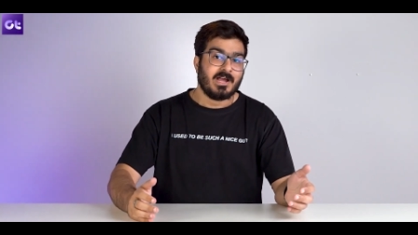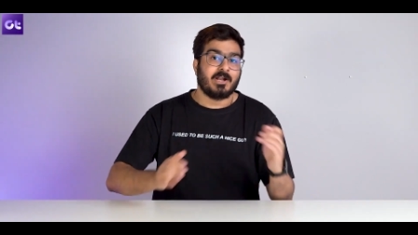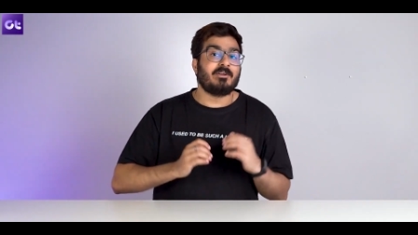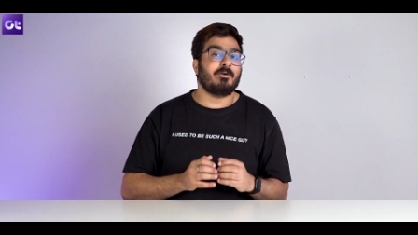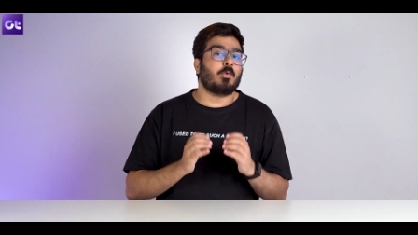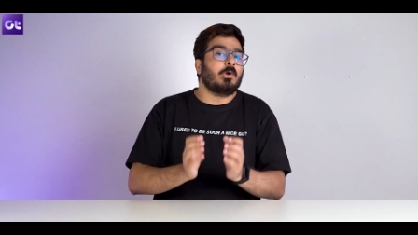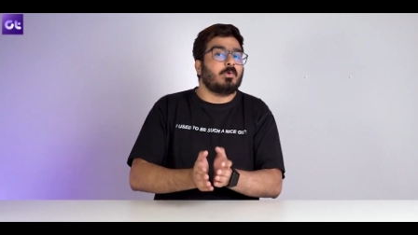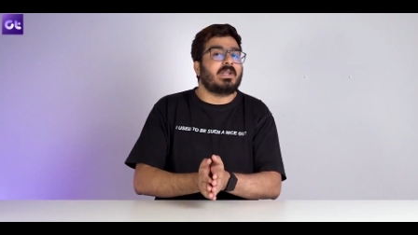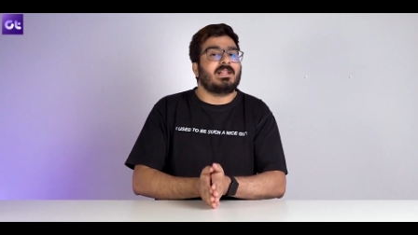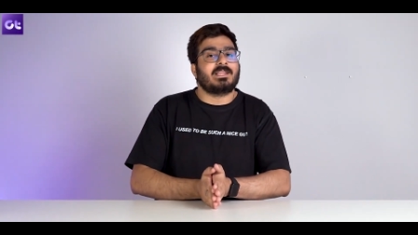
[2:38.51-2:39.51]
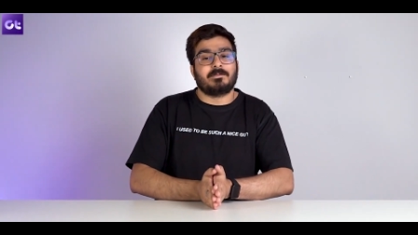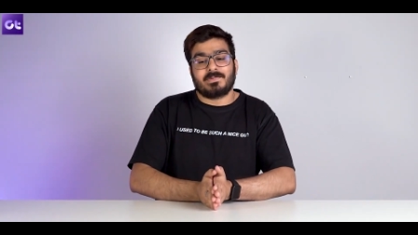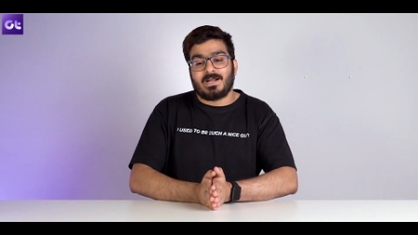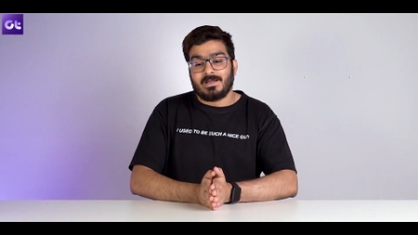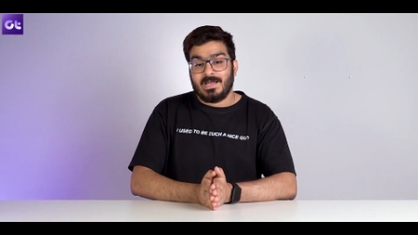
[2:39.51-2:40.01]
Now, if I want to tell them
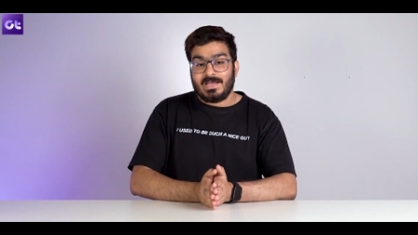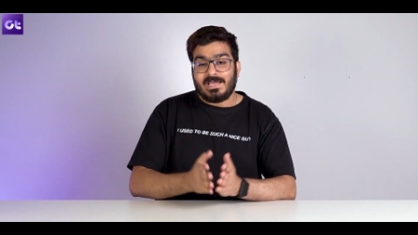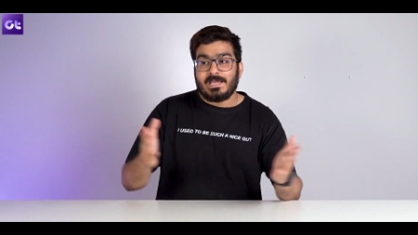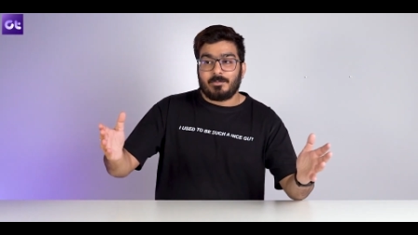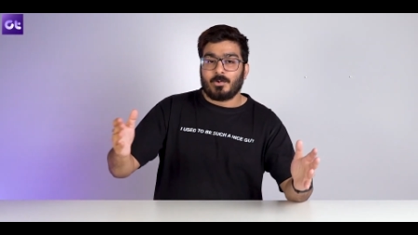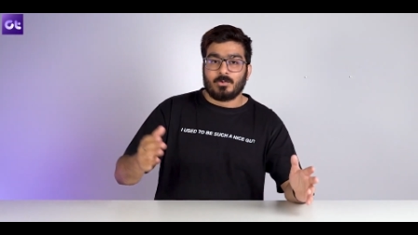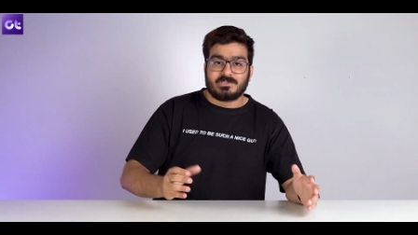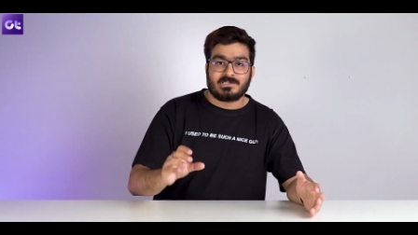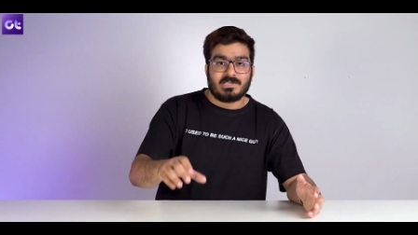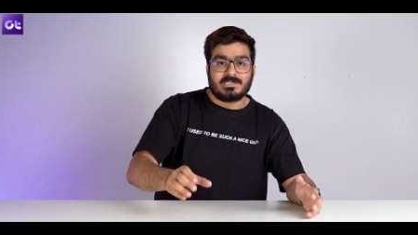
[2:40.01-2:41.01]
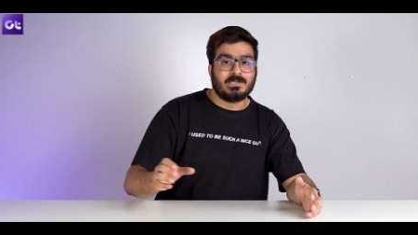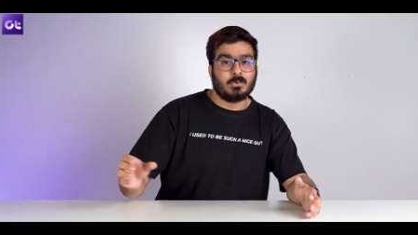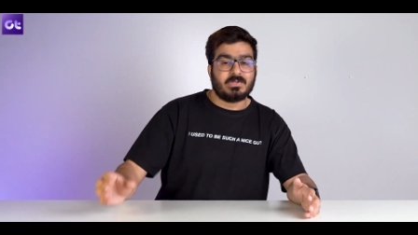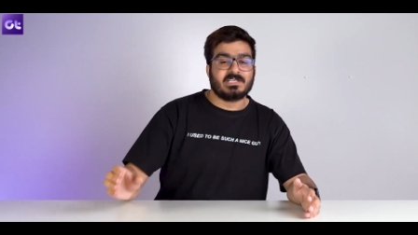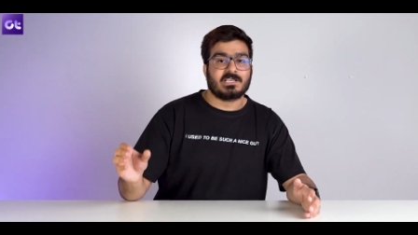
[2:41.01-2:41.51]
that, hey bro, just listen to
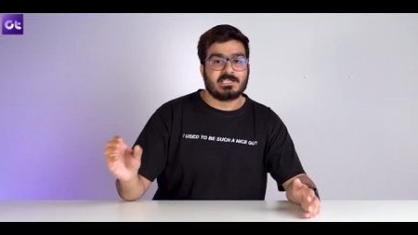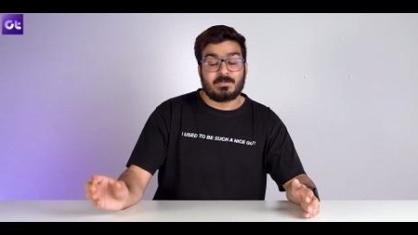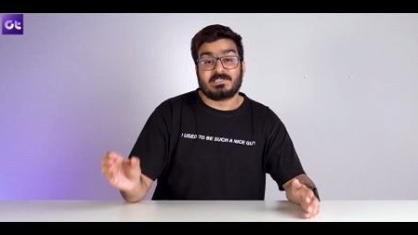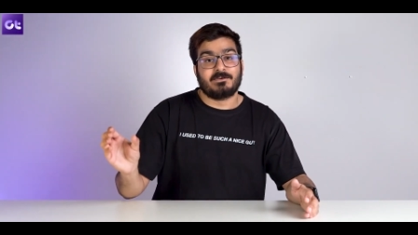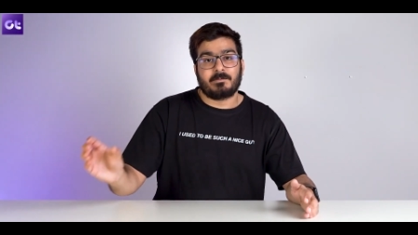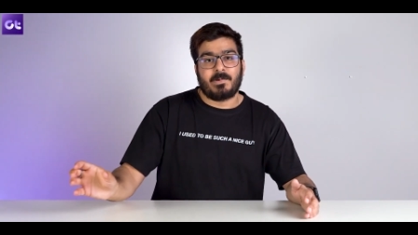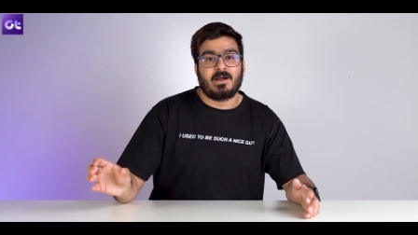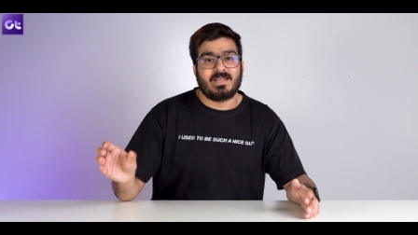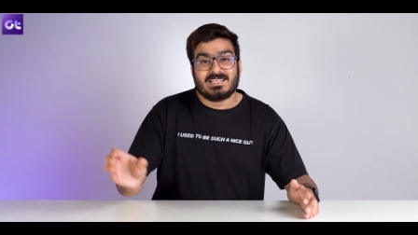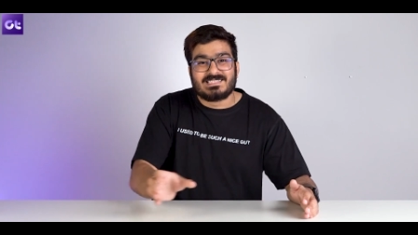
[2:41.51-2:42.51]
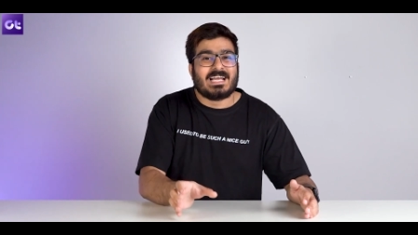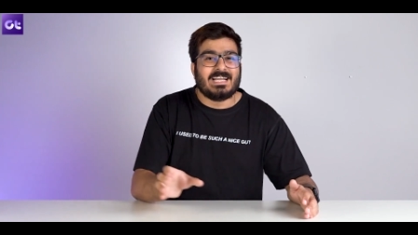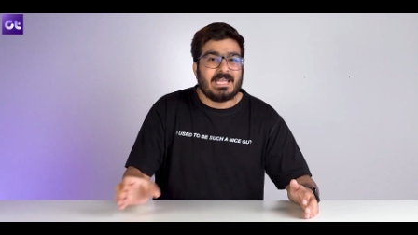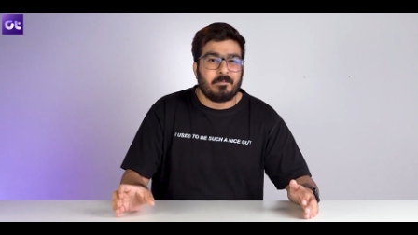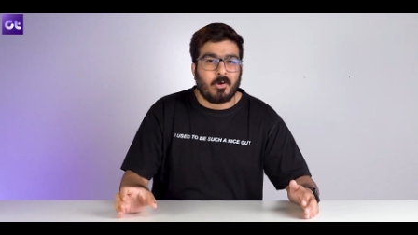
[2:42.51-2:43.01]
this specific part inside
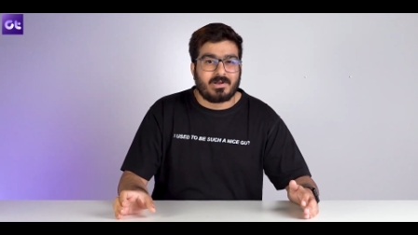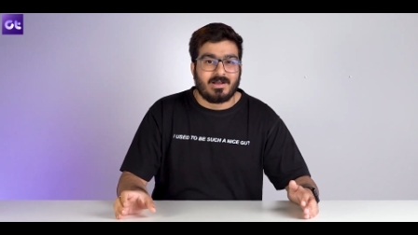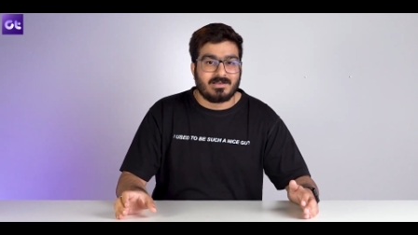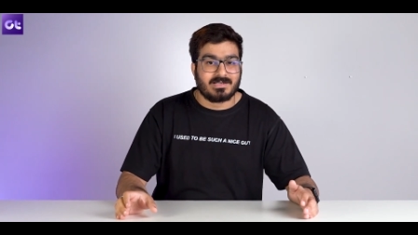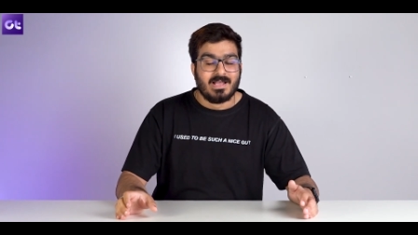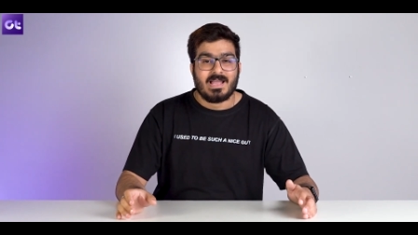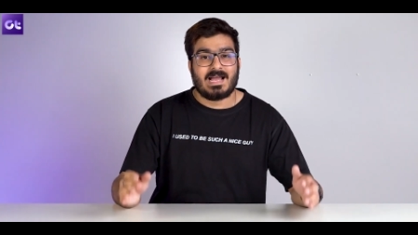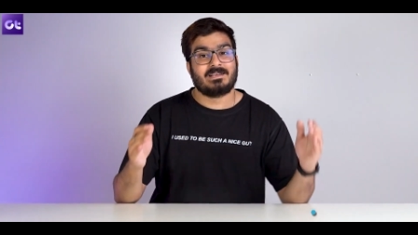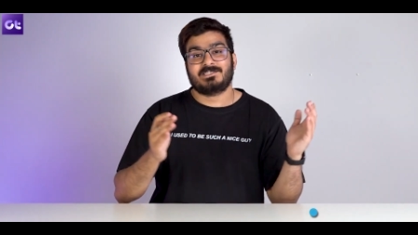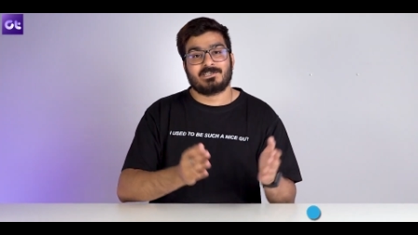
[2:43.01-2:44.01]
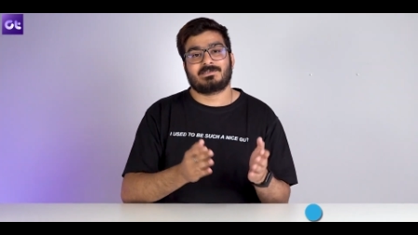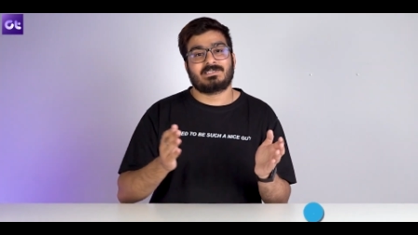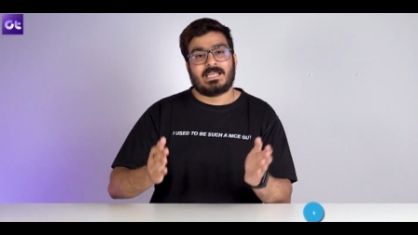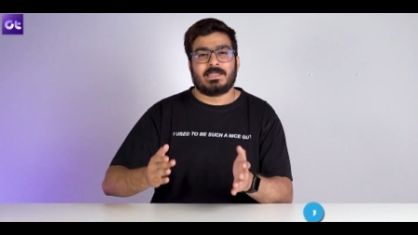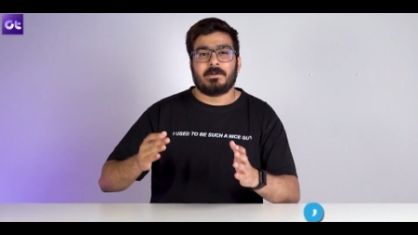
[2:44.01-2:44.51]
a podcast and just
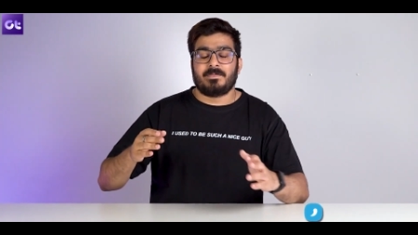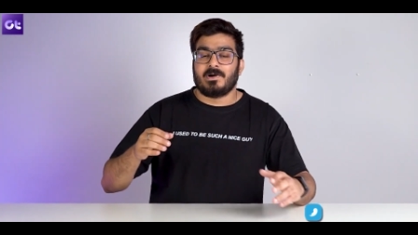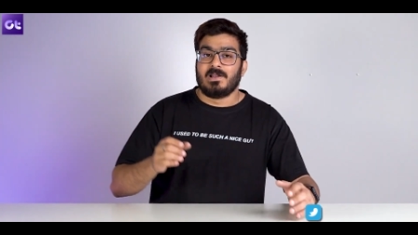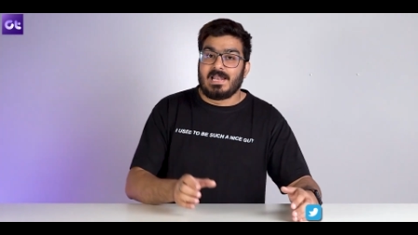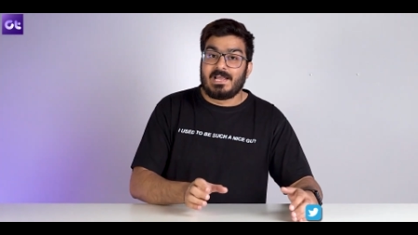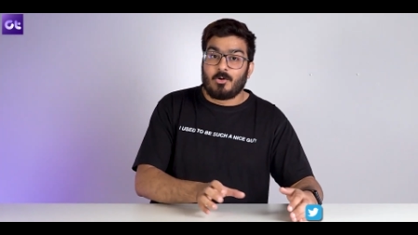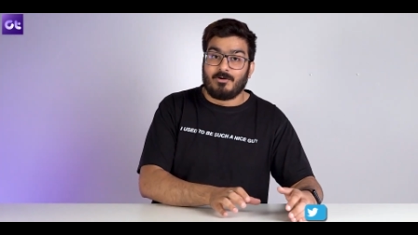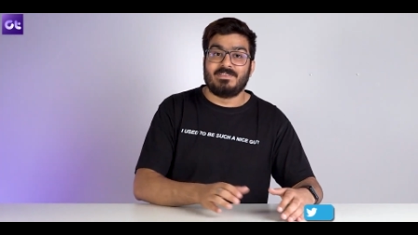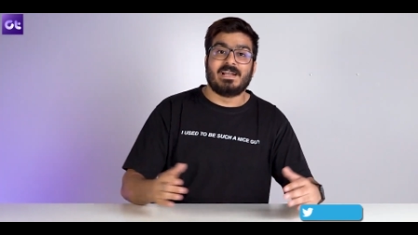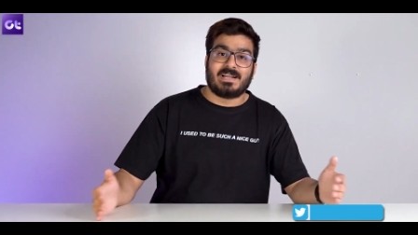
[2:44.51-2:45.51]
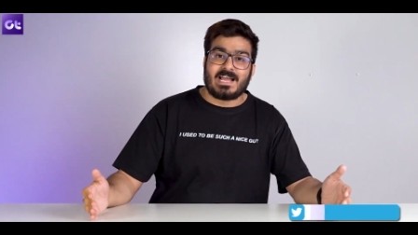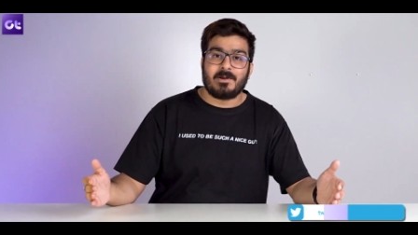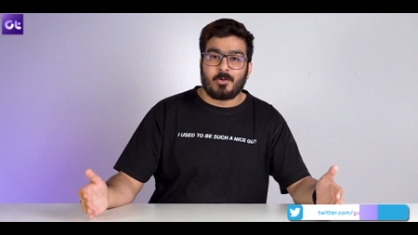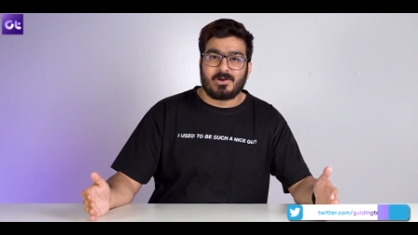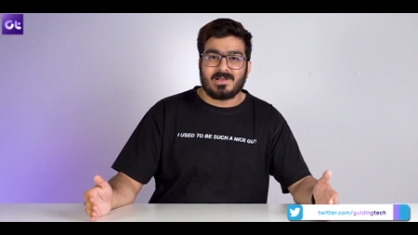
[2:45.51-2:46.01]
send them a link of the entire
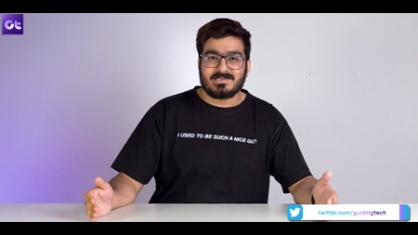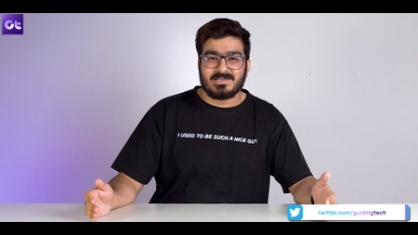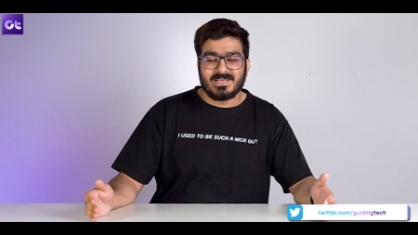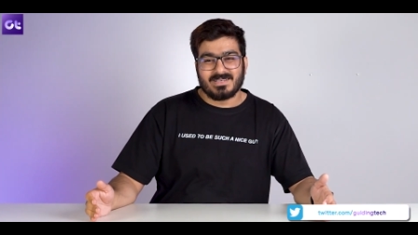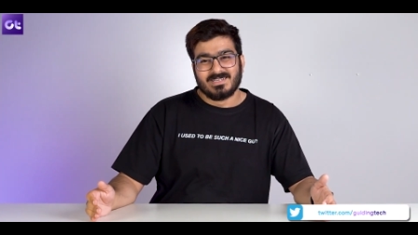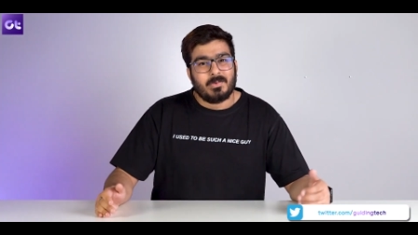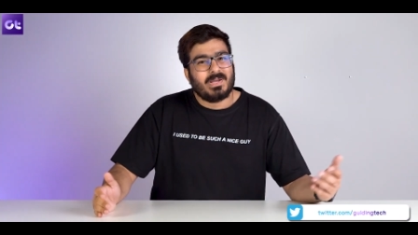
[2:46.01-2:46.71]
podcast link,